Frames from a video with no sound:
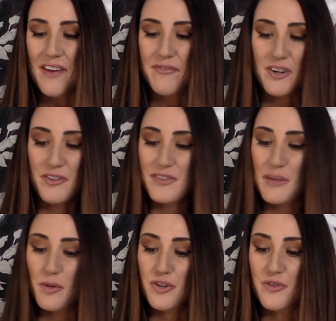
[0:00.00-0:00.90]
First, they
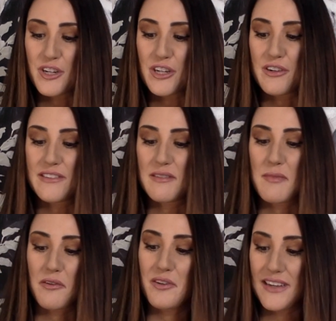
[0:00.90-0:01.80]
pushed for an increase in
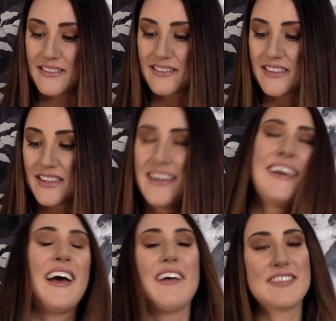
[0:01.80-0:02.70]
medical licensing.
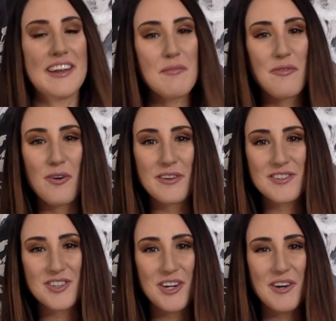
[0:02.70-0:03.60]
I've said it before on
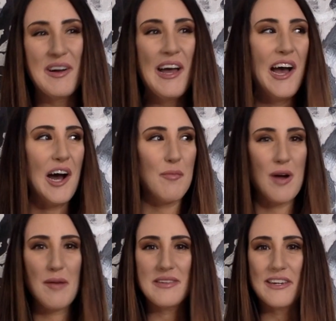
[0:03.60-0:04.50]
the show. I'll
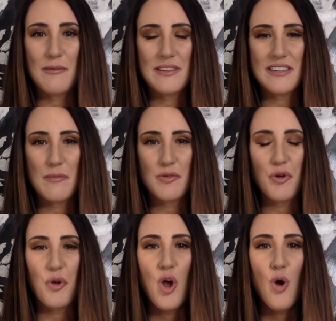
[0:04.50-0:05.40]
probably say it once an episode.